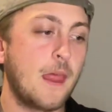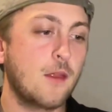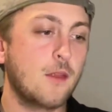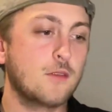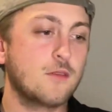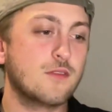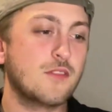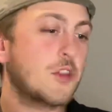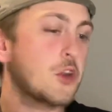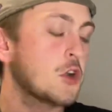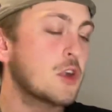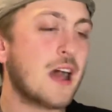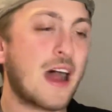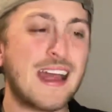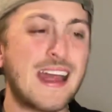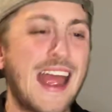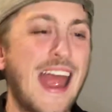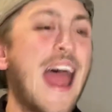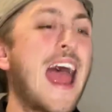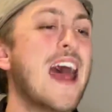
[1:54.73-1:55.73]
they're
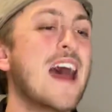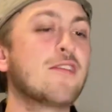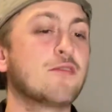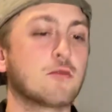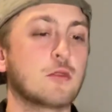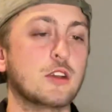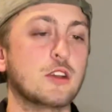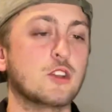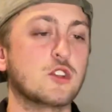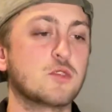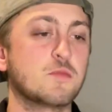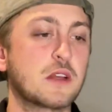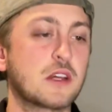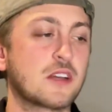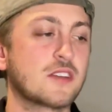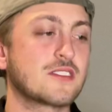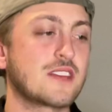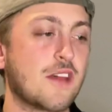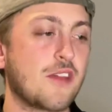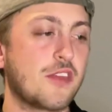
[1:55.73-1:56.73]
not average
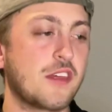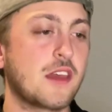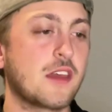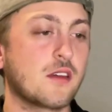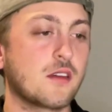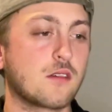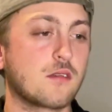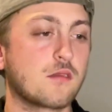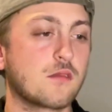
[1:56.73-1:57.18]
because I think